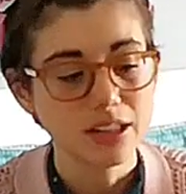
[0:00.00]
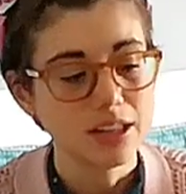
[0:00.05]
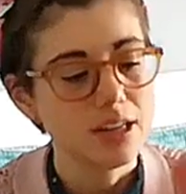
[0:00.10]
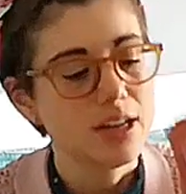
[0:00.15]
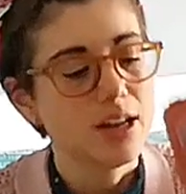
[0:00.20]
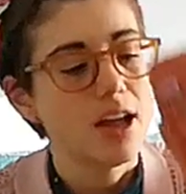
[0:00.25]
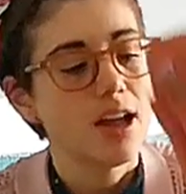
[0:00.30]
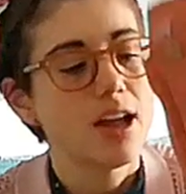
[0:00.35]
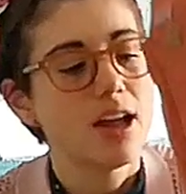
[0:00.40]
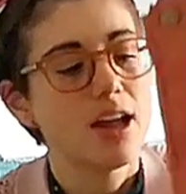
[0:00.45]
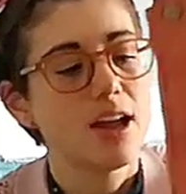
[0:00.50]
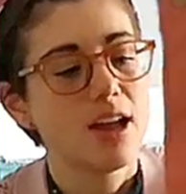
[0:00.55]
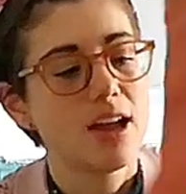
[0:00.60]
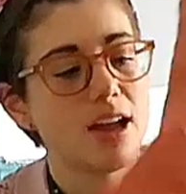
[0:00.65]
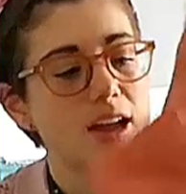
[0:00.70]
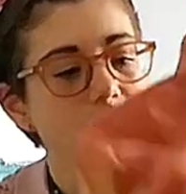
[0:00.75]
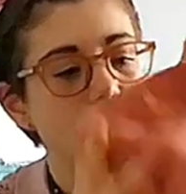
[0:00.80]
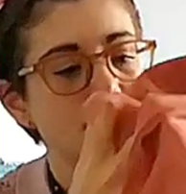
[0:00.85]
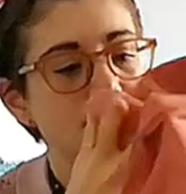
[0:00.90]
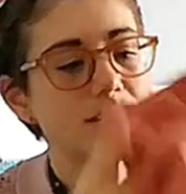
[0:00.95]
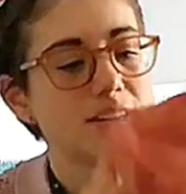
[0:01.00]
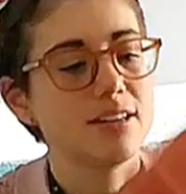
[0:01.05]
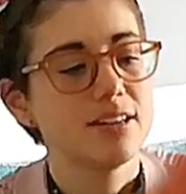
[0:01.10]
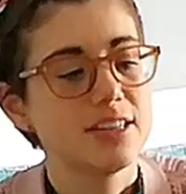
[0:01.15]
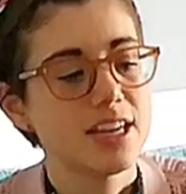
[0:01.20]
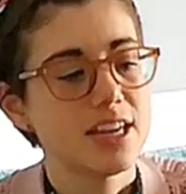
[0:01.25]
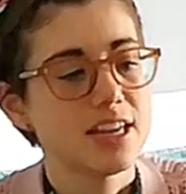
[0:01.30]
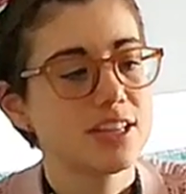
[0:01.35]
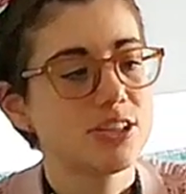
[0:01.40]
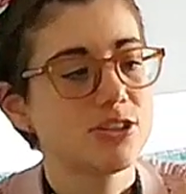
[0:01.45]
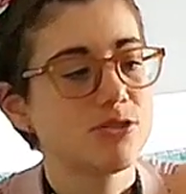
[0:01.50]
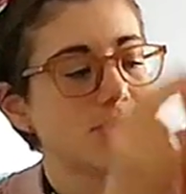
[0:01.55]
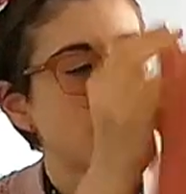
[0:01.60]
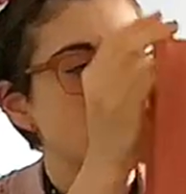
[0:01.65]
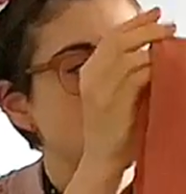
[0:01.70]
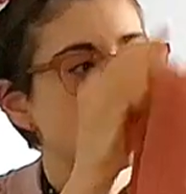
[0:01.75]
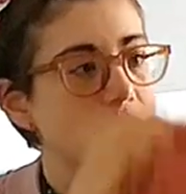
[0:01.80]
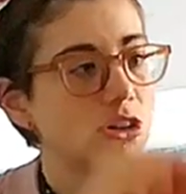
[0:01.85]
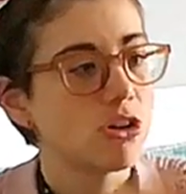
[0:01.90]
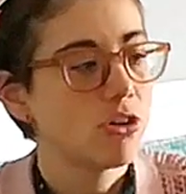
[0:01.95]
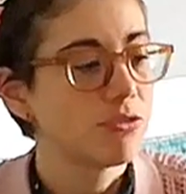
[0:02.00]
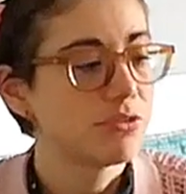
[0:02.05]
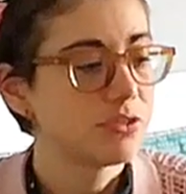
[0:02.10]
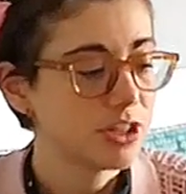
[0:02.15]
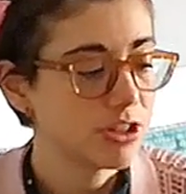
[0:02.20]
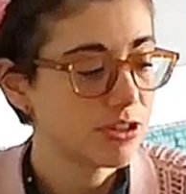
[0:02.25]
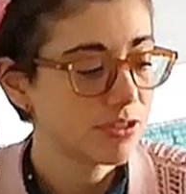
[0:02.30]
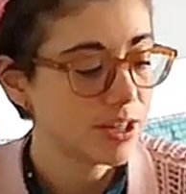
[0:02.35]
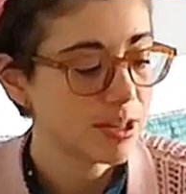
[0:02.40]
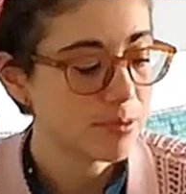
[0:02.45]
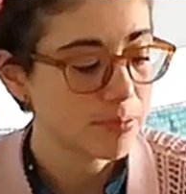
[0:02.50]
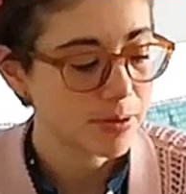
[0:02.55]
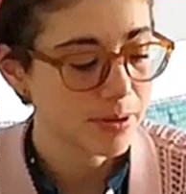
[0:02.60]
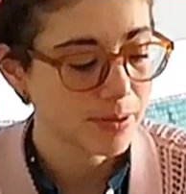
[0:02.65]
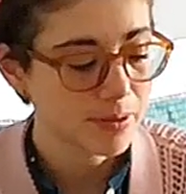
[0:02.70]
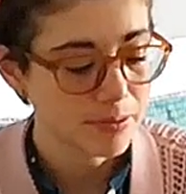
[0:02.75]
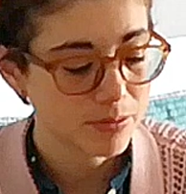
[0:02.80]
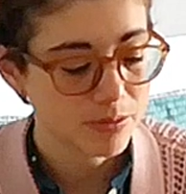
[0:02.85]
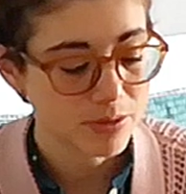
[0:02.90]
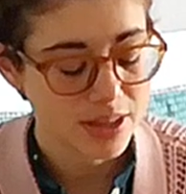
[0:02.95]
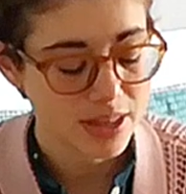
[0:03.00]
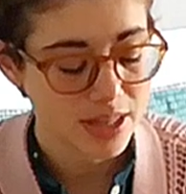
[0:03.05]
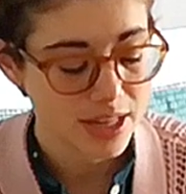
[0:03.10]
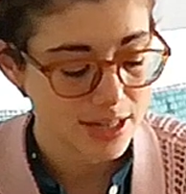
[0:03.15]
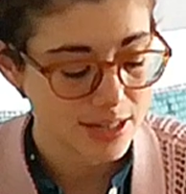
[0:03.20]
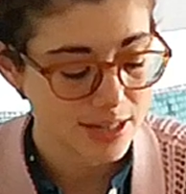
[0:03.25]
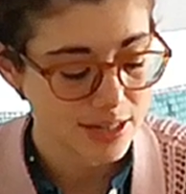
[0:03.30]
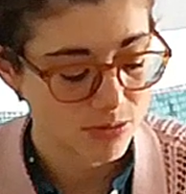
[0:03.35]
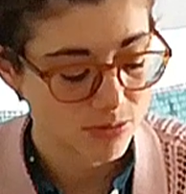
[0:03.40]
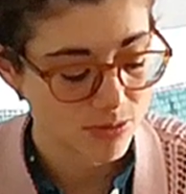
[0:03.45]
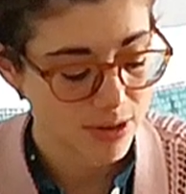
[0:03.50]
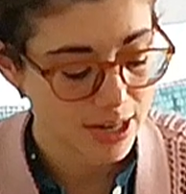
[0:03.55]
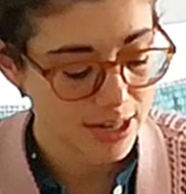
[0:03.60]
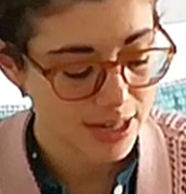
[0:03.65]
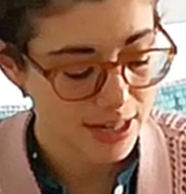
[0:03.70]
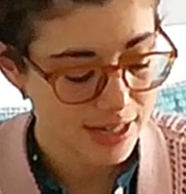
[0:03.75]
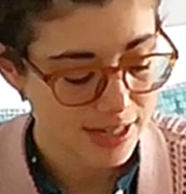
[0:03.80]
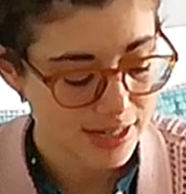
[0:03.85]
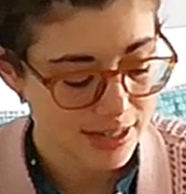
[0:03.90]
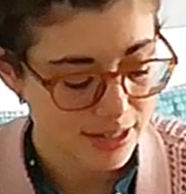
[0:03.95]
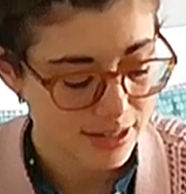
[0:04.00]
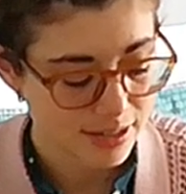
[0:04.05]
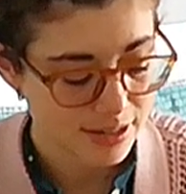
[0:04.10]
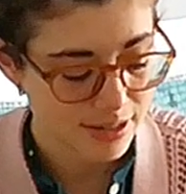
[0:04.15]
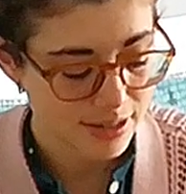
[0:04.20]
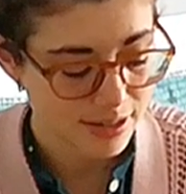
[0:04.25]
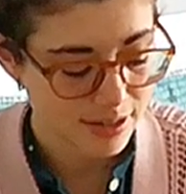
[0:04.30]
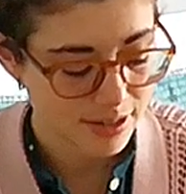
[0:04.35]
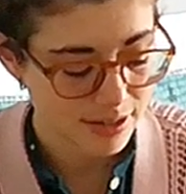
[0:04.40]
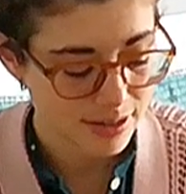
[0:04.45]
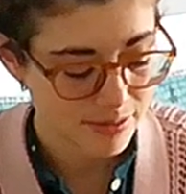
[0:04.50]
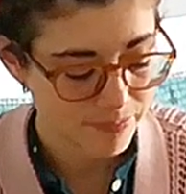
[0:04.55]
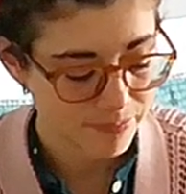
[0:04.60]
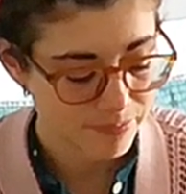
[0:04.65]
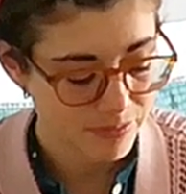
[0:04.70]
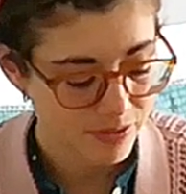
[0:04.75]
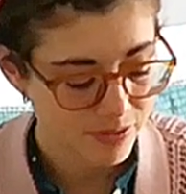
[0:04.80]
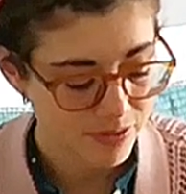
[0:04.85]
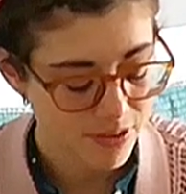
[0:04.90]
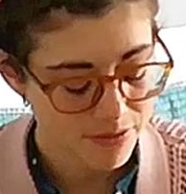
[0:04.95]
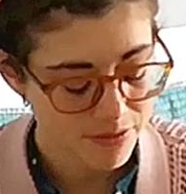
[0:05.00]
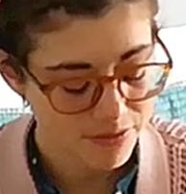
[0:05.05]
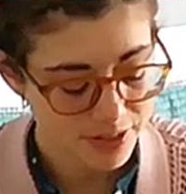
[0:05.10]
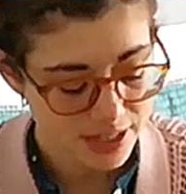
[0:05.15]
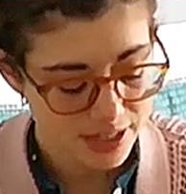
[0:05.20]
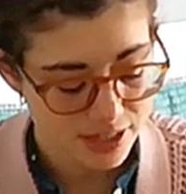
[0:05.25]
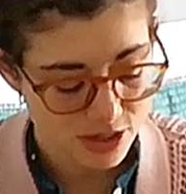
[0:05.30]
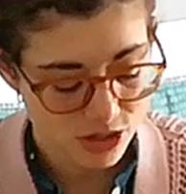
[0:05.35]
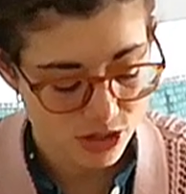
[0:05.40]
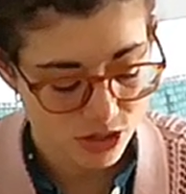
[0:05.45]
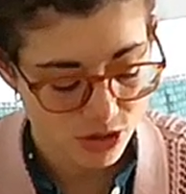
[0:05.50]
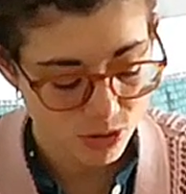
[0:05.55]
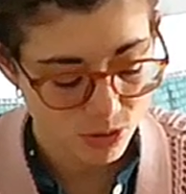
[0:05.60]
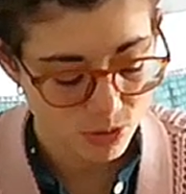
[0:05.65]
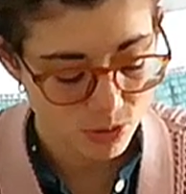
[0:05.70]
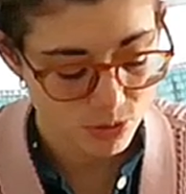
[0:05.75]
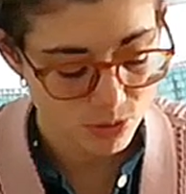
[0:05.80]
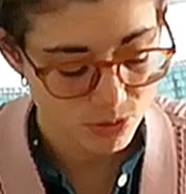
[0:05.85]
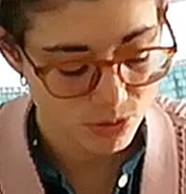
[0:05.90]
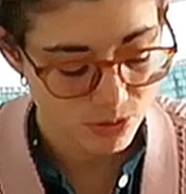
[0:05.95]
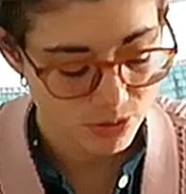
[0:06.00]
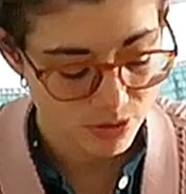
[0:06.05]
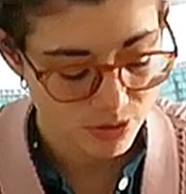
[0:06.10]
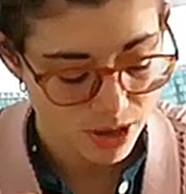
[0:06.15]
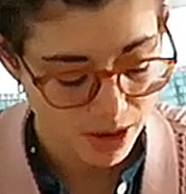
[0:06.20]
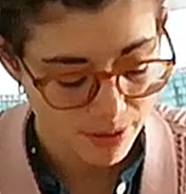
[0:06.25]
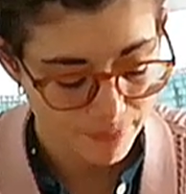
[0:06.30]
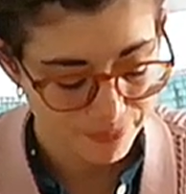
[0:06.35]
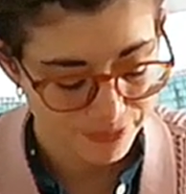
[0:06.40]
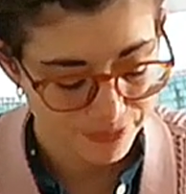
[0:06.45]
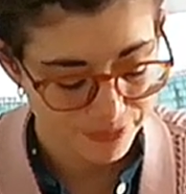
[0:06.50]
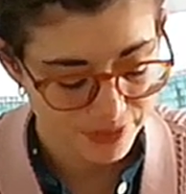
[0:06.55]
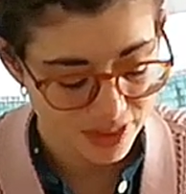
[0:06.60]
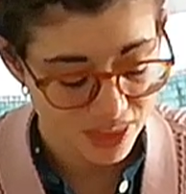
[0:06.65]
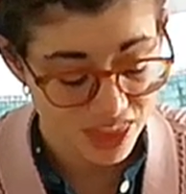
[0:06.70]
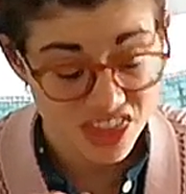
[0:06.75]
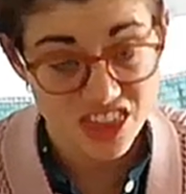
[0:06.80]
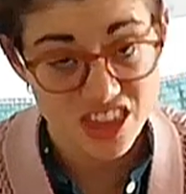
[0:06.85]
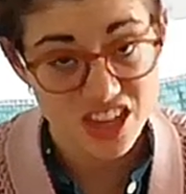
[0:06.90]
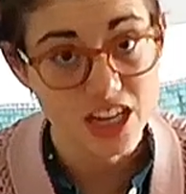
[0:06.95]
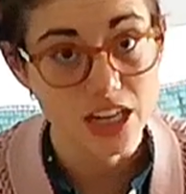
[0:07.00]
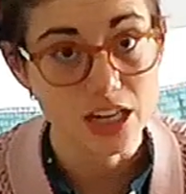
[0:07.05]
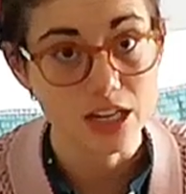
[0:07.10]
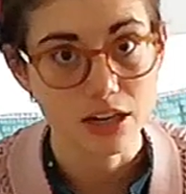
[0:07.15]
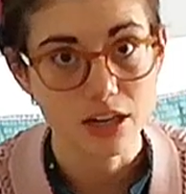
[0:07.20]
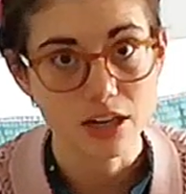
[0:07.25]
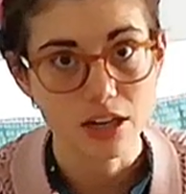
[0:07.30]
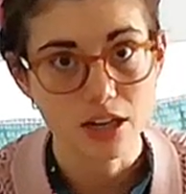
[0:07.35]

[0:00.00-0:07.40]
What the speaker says: and yeah, it's really soft. The only problem with this one is that the fabric is so thin